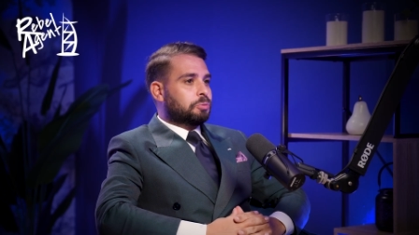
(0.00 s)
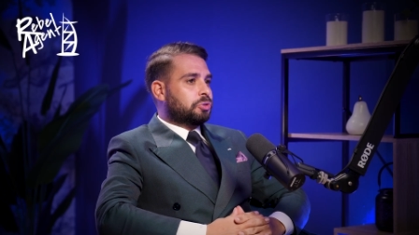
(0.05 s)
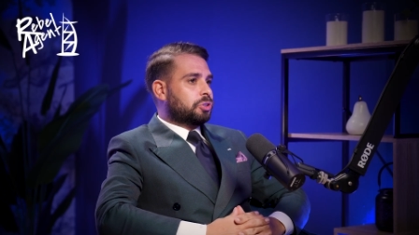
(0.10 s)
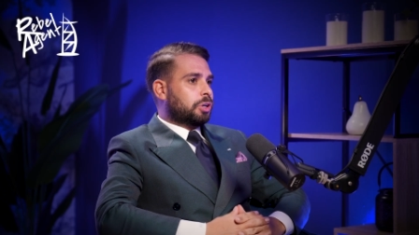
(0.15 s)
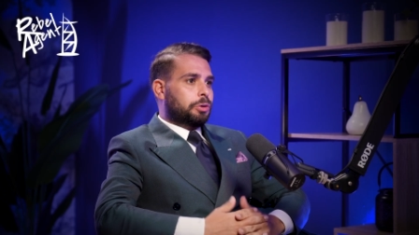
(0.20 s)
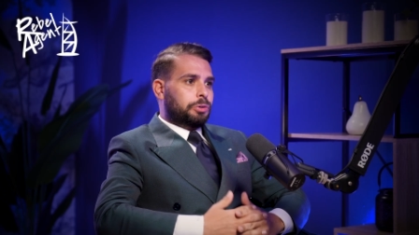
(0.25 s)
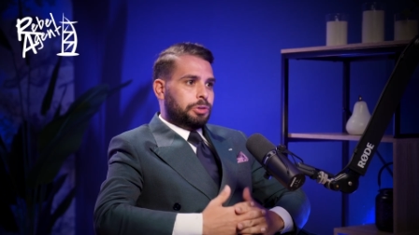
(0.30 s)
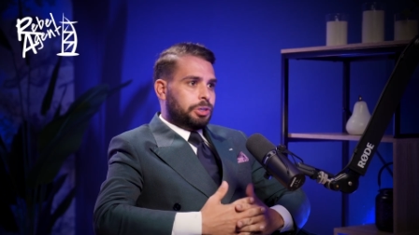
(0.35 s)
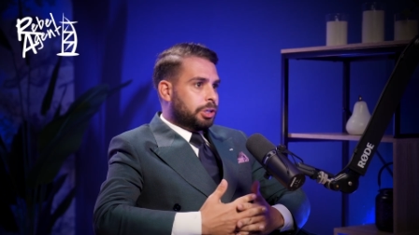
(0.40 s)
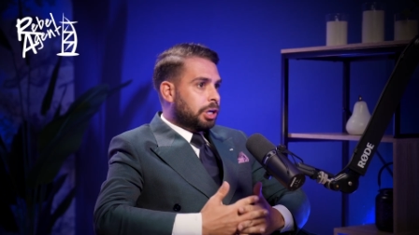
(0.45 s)
So
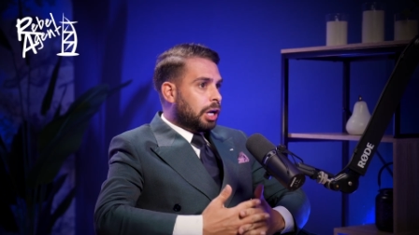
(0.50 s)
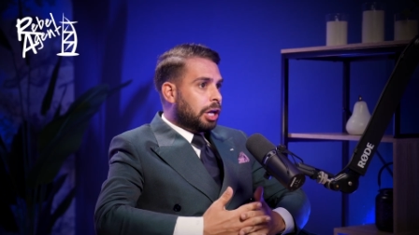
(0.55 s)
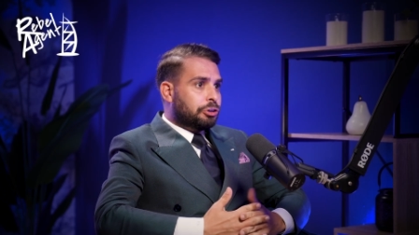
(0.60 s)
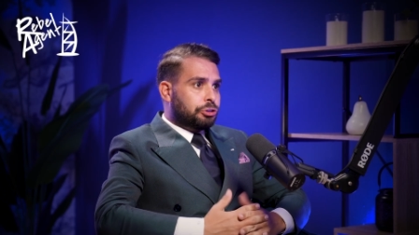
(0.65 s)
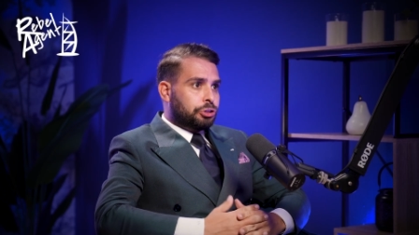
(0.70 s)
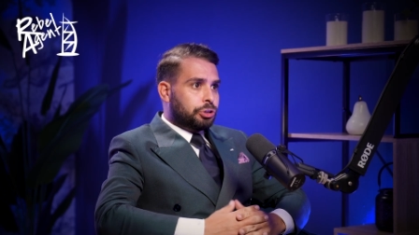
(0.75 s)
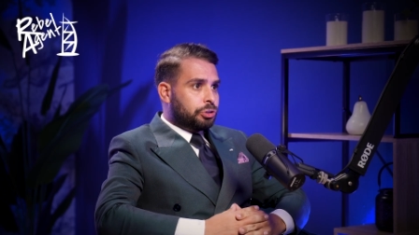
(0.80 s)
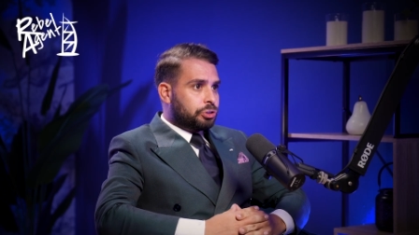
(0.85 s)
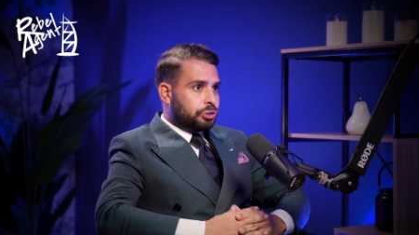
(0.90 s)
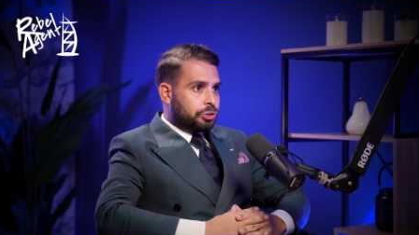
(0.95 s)
your
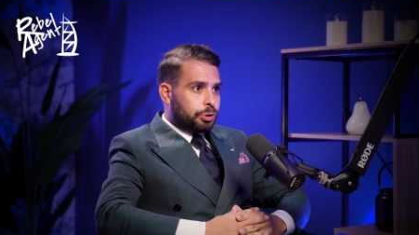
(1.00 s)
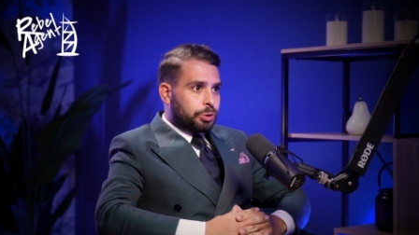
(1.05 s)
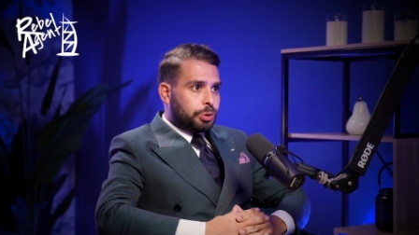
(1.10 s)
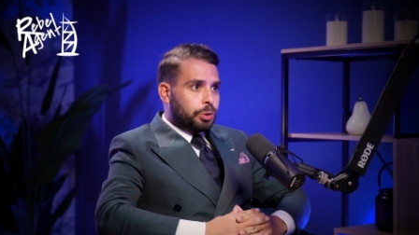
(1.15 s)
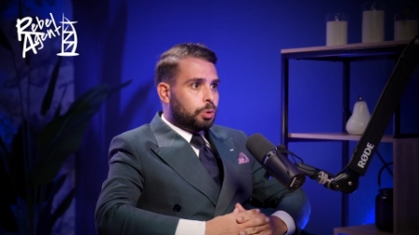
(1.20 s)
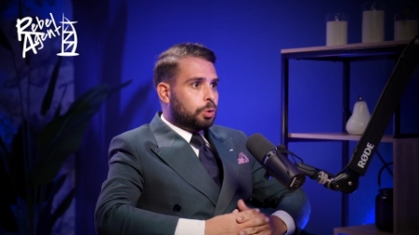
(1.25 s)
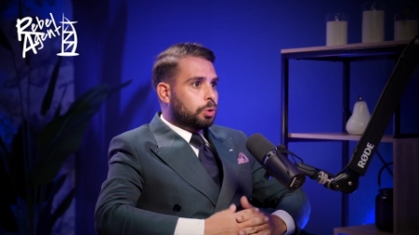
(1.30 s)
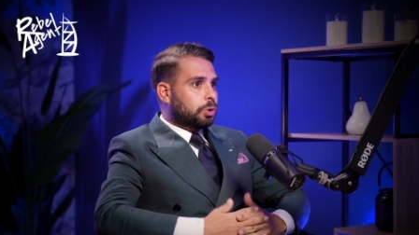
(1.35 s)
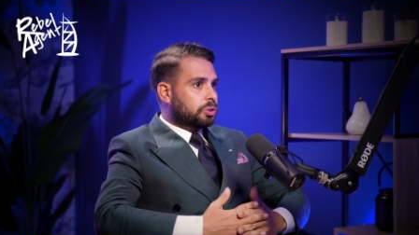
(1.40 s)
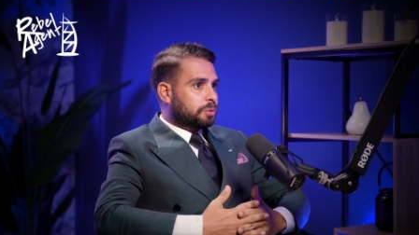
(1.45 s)
Londons, New
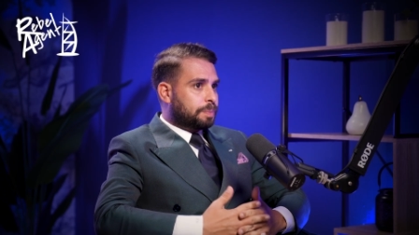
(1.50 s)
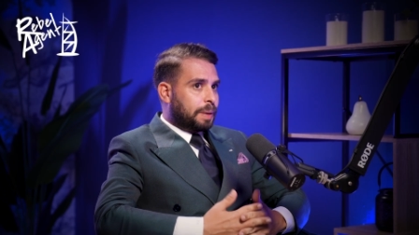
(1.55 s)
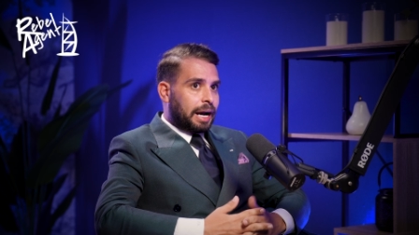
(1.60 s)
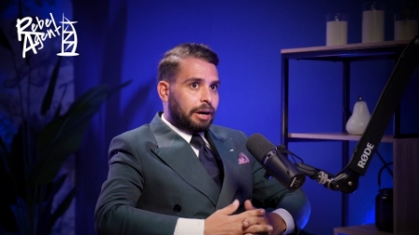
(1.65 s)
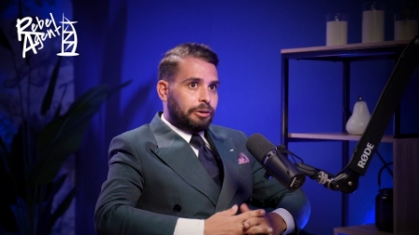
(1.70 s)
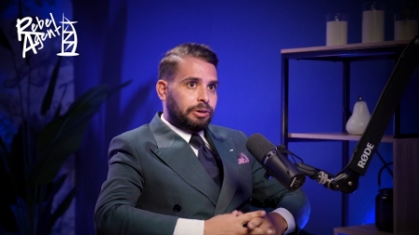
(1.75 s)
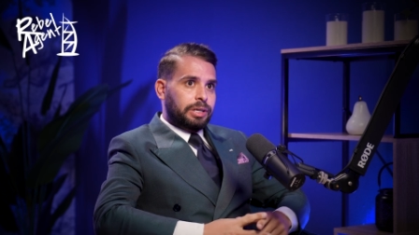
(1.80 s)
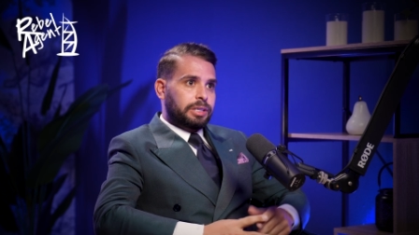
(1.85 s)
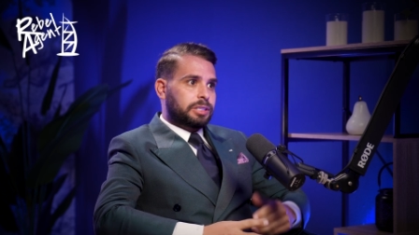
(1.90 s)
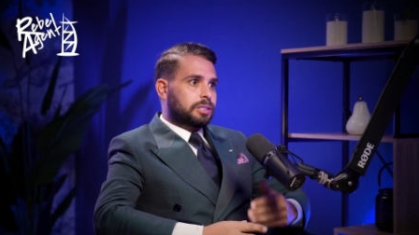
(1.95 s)
Yorks,
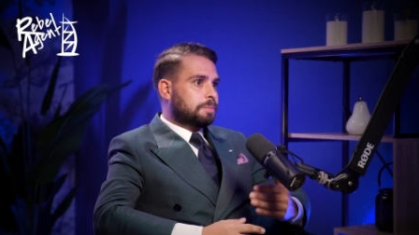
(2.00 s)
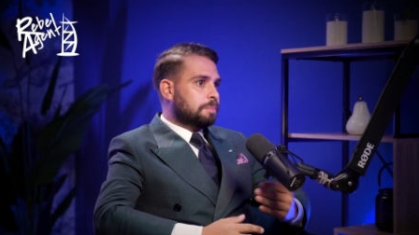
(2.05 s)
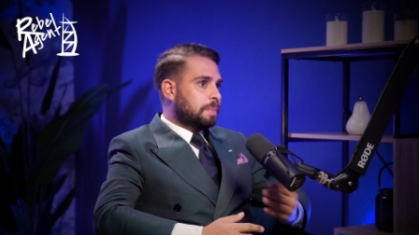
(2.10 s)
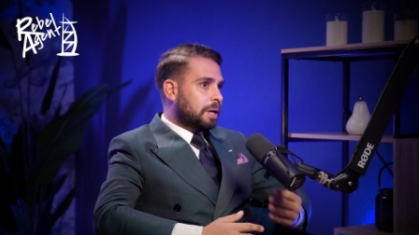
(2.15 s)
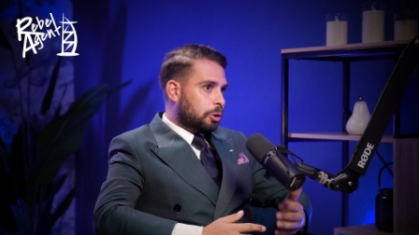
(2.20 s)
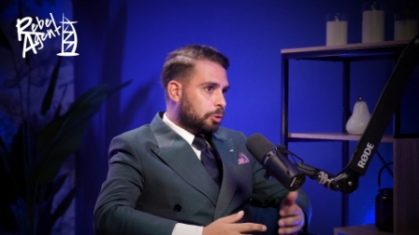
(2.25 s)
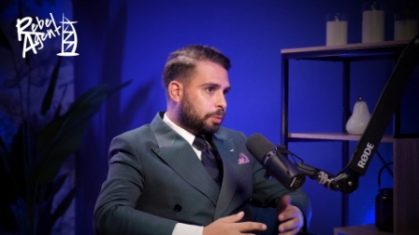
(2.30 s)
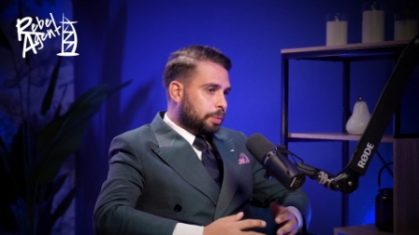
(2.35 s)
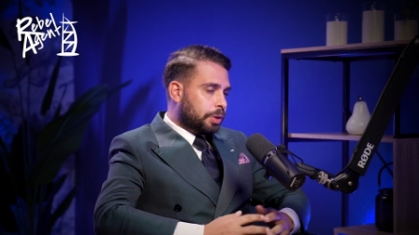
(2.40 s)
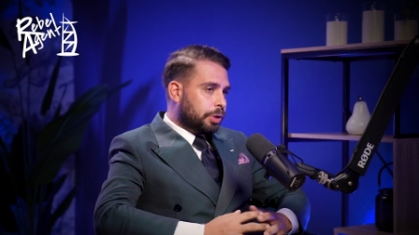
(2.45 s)
Paris,
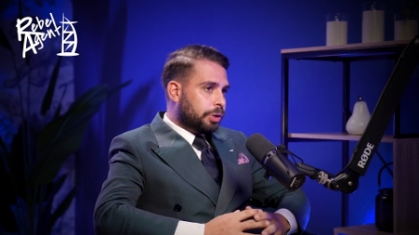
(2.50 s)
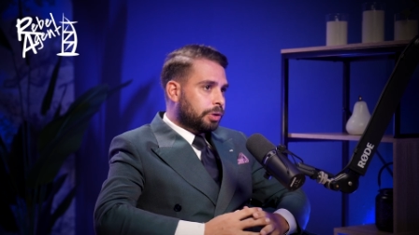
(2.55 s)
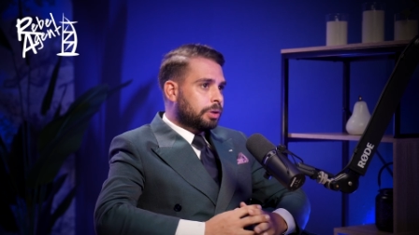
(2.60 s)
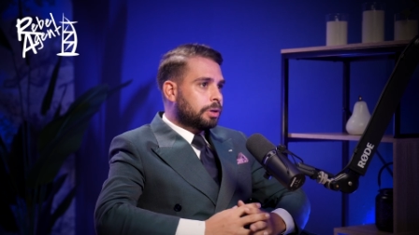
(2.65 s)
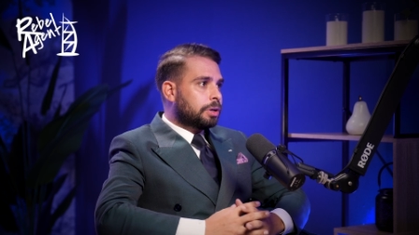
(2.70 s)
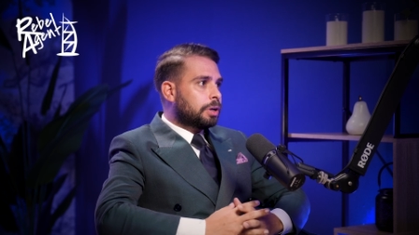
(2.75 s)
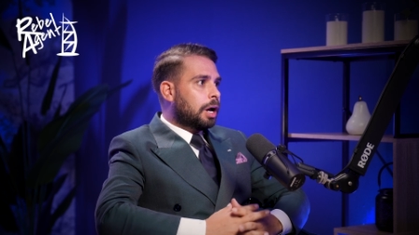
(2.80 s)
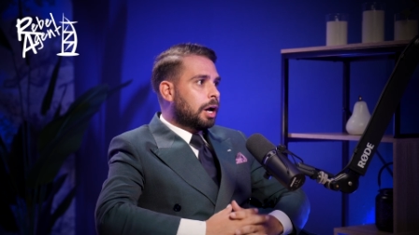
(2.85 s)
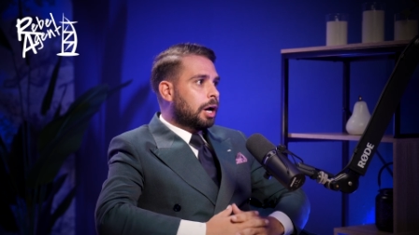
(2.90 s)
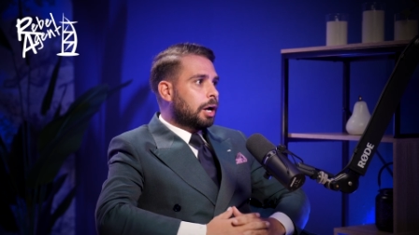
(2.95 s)
Melbourne,